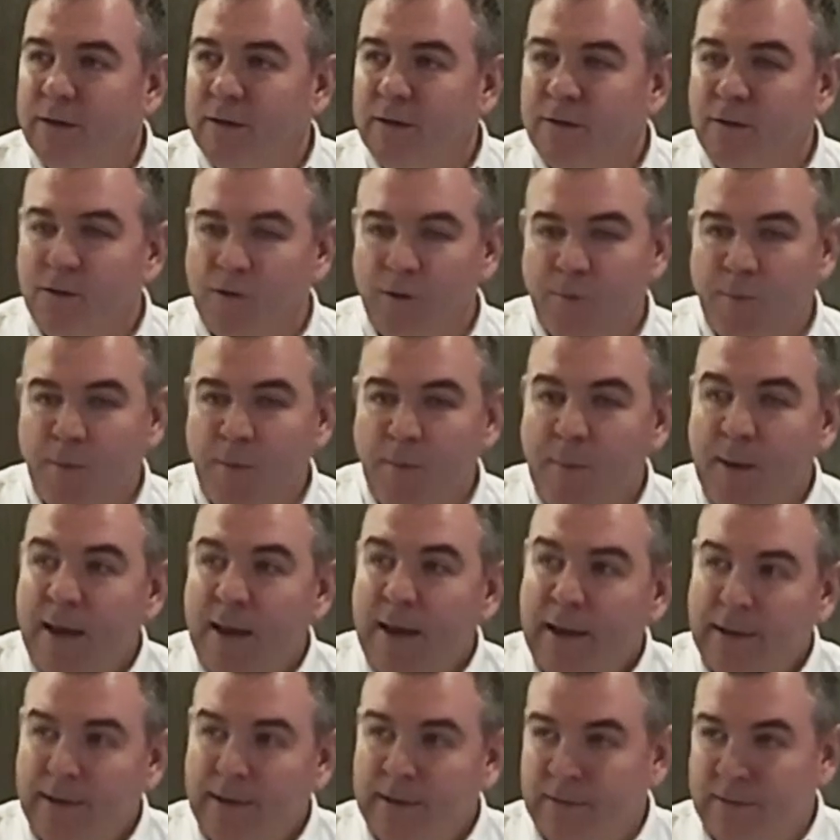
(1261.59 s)
that are
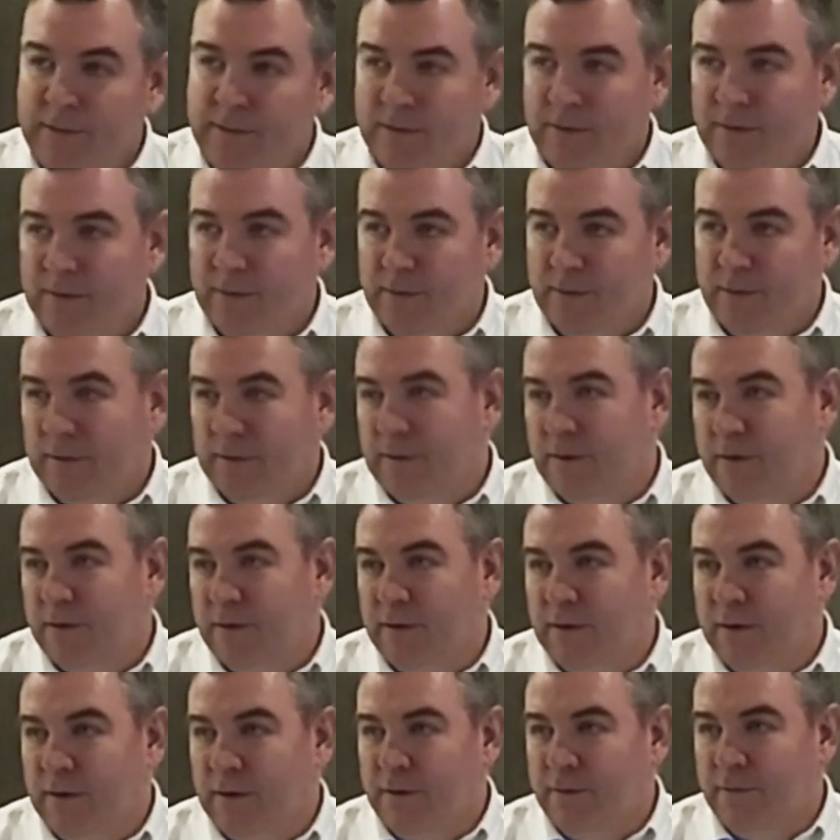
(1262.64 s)
propelling
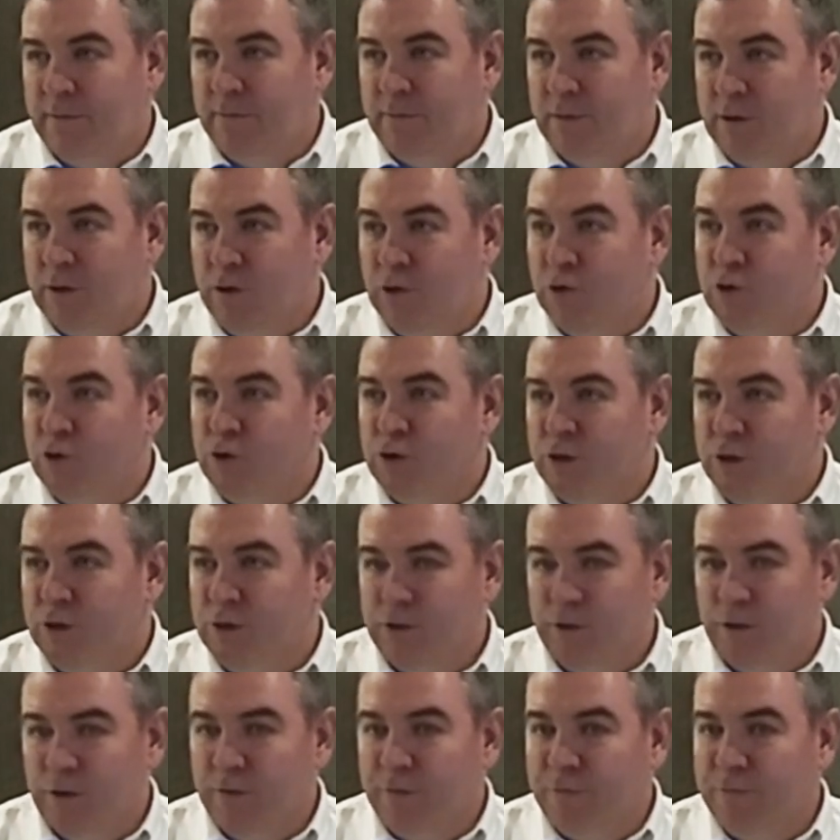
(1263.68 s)
the use
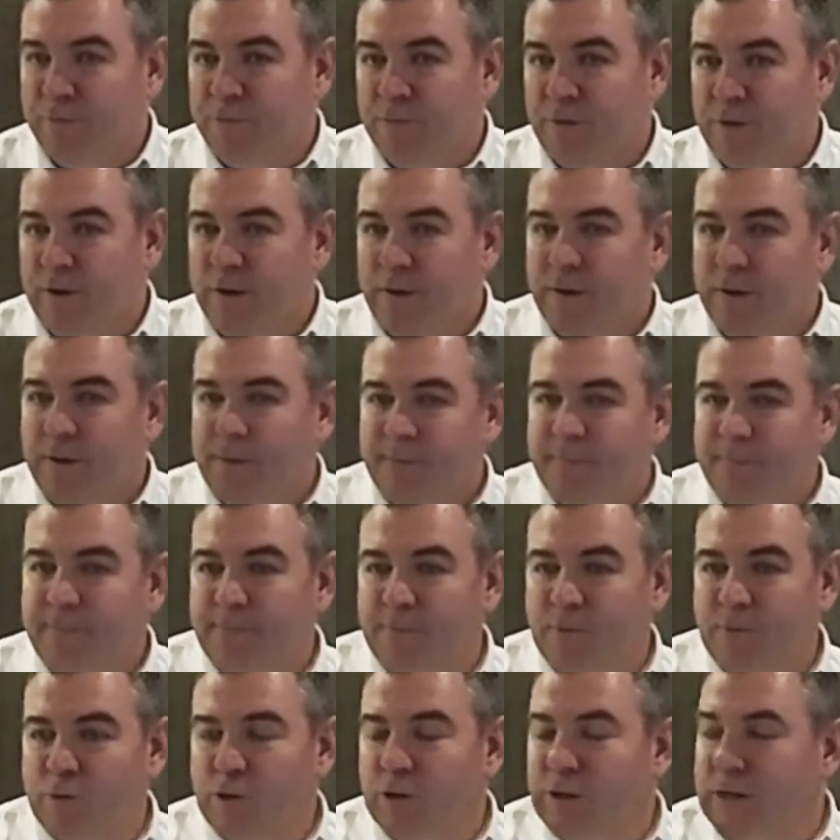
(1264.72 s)
of
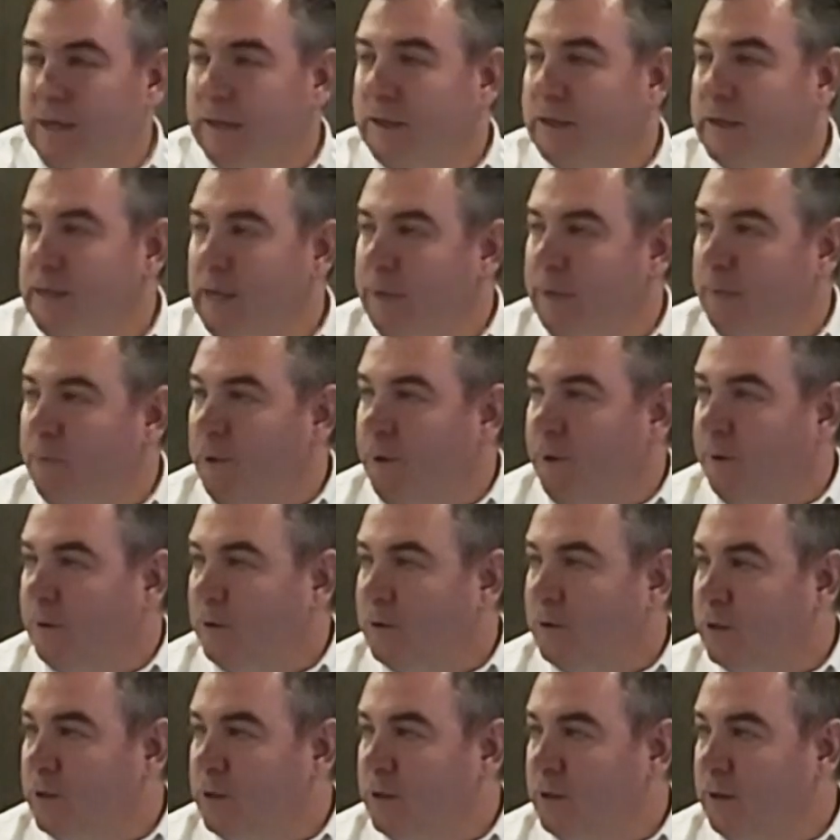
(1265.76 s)
those set aside
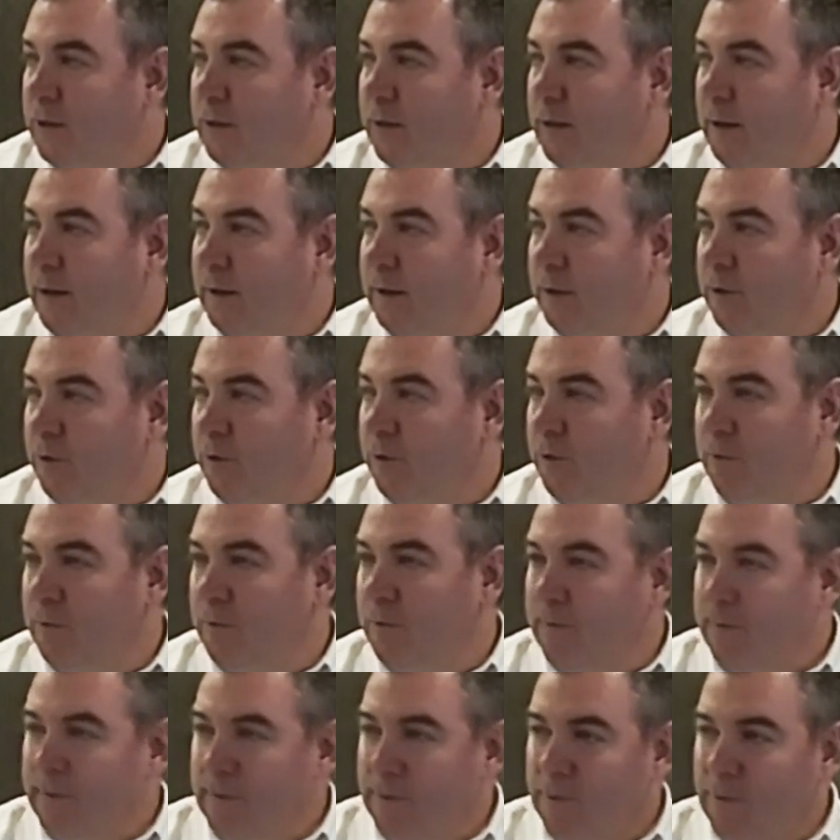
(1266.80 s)
products into
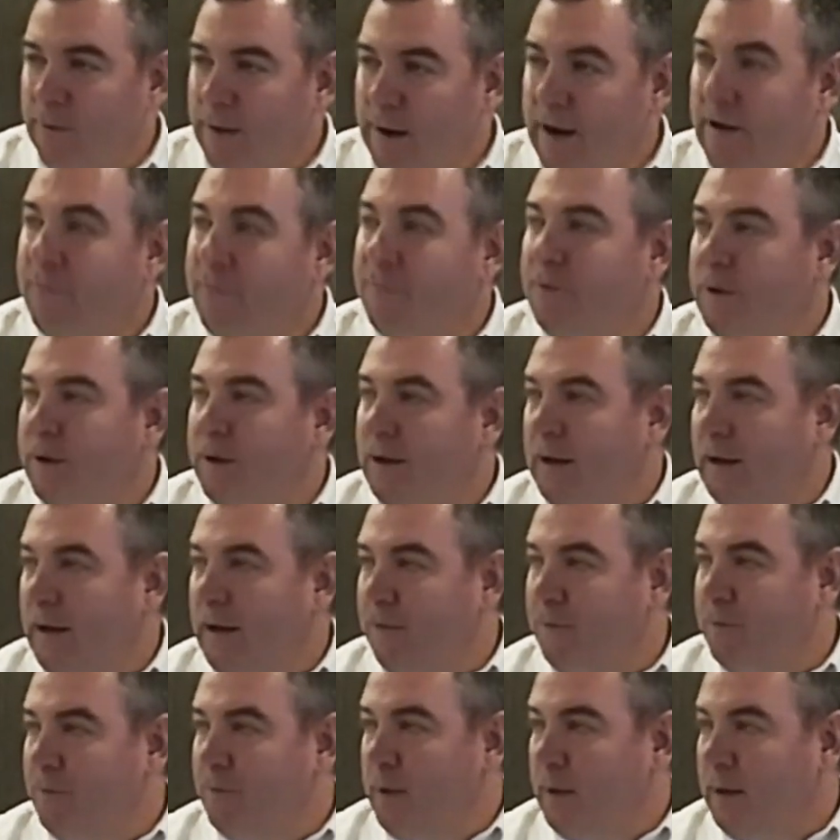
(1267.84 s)
everyday
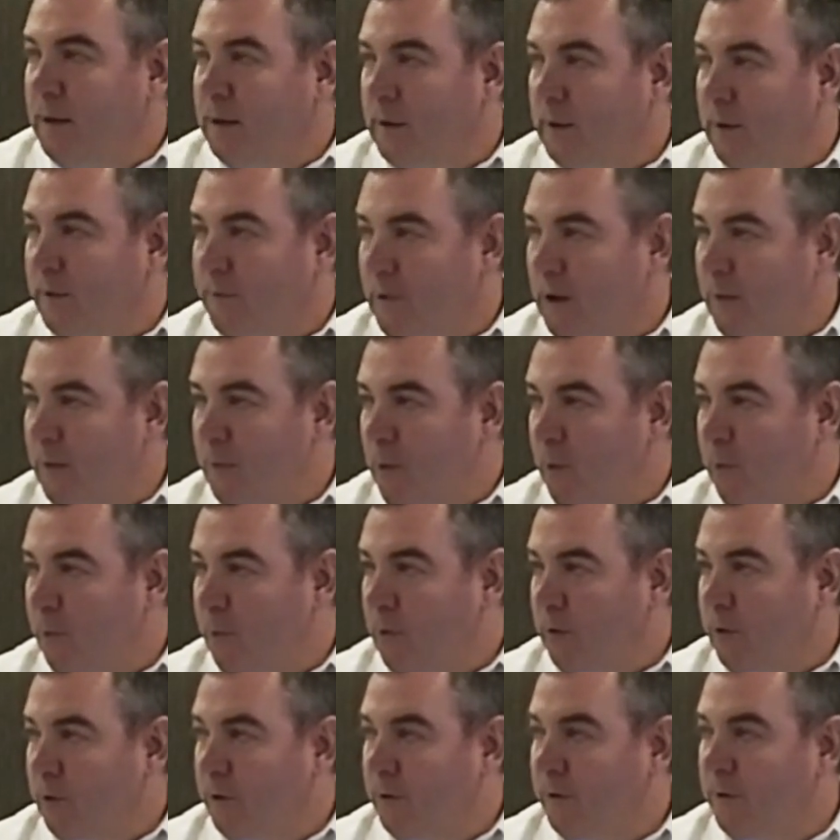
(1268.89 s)
life and making it a very
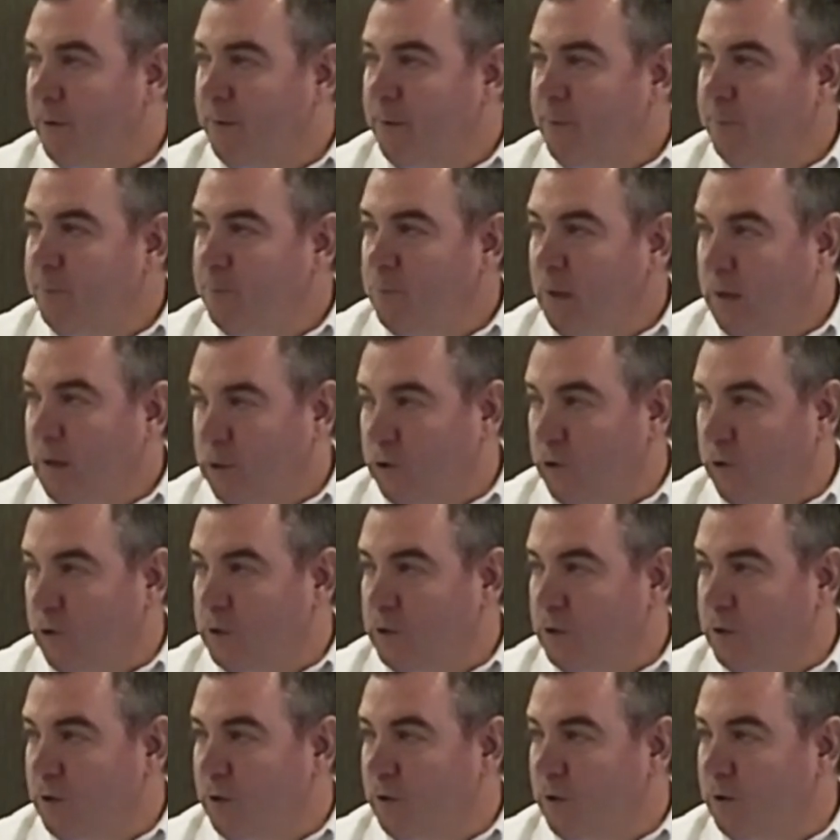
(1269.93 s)
popular
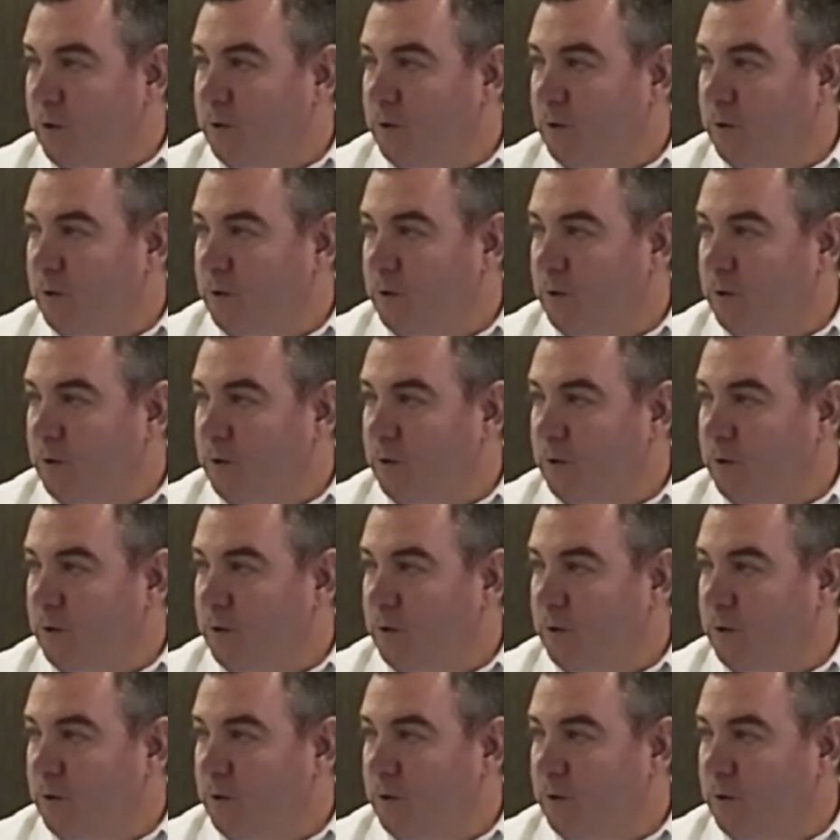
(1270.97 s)
choice now.